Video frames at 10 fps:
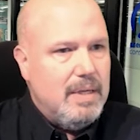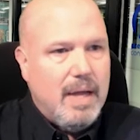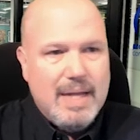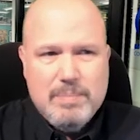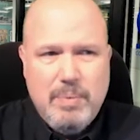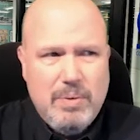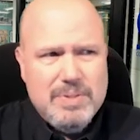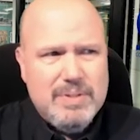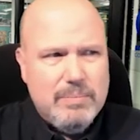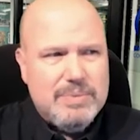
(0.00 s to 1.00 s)
as opposed
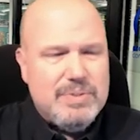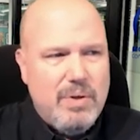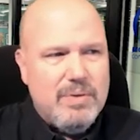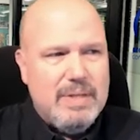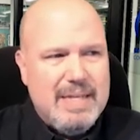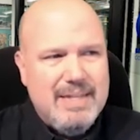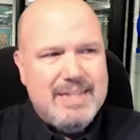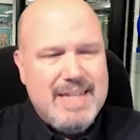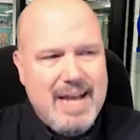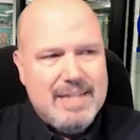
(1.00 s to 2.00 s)
to the result in the
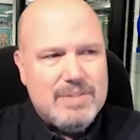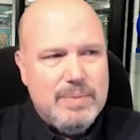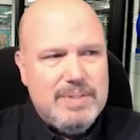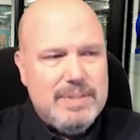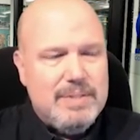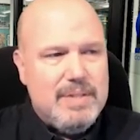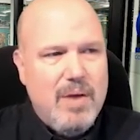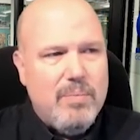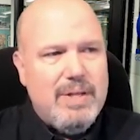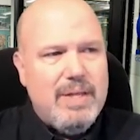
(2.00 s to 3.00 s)
task, which is
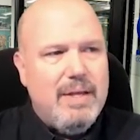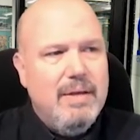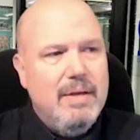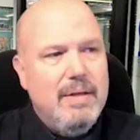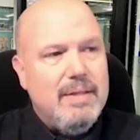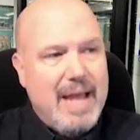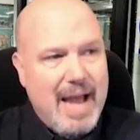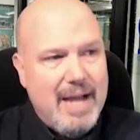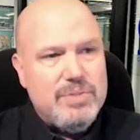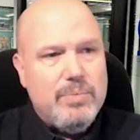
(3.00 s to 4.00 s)
not really the
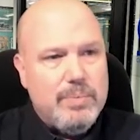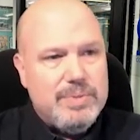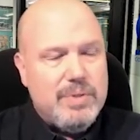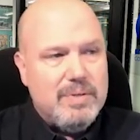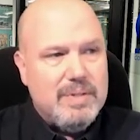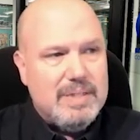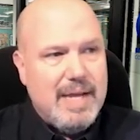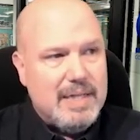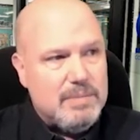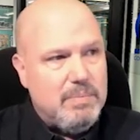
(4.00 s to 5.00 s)
actual result of the
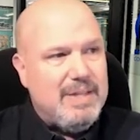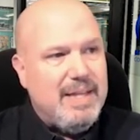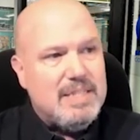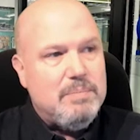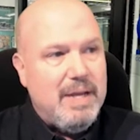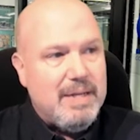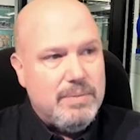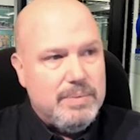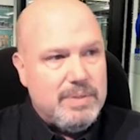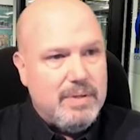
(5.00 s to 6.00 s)
task, but the expected
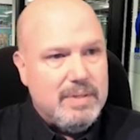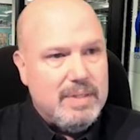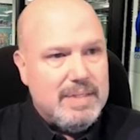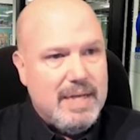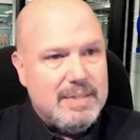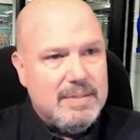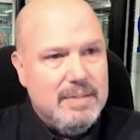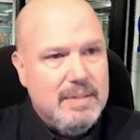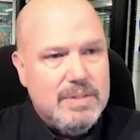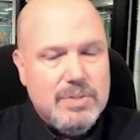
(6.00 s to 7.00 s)
result of the task.
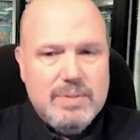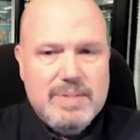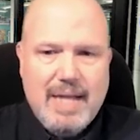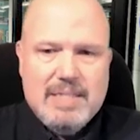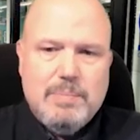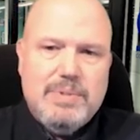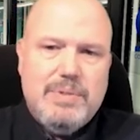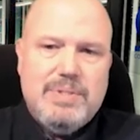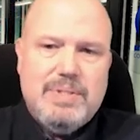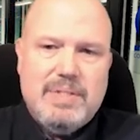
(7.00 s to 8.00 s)
So a task
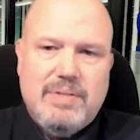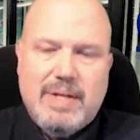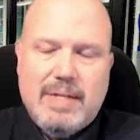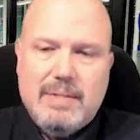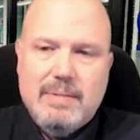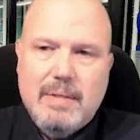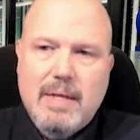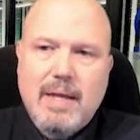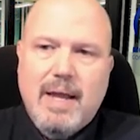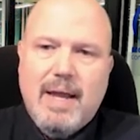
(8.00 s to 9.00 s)
produces an event,
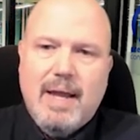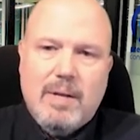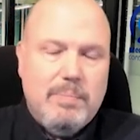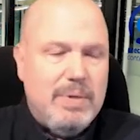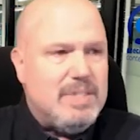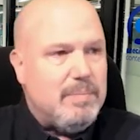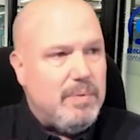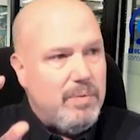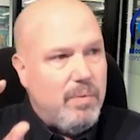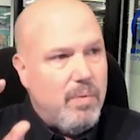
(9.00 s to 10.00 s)
and a
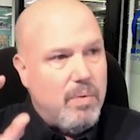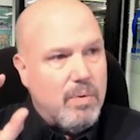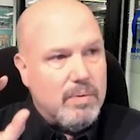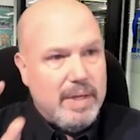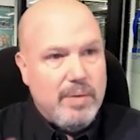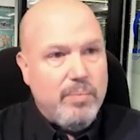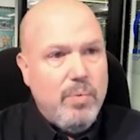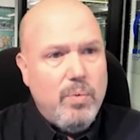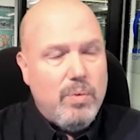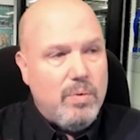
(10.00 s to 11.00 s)
principle or a
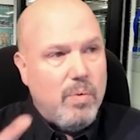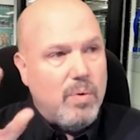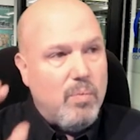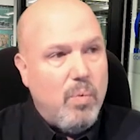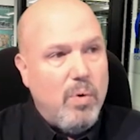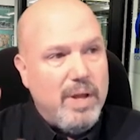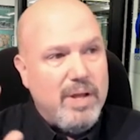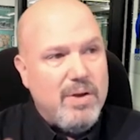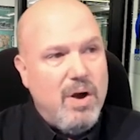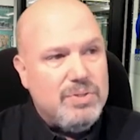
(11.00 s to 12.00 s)
rule or warning,
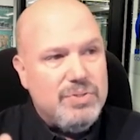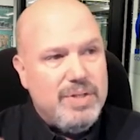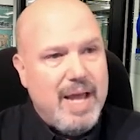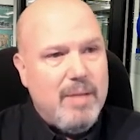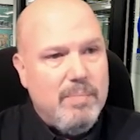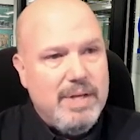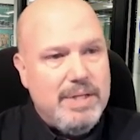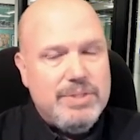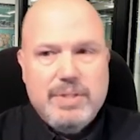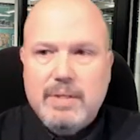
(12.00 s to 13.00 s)
caution,
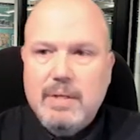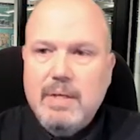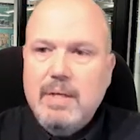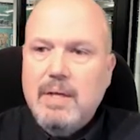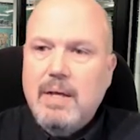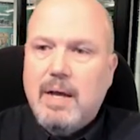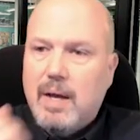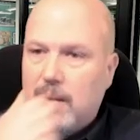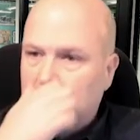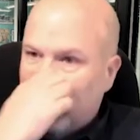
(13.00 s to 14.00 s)
admonition
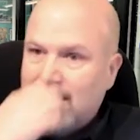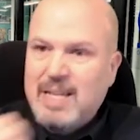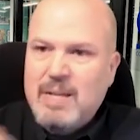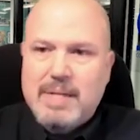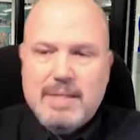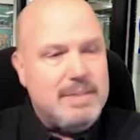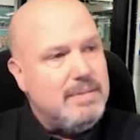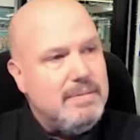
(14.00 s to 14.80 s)
limits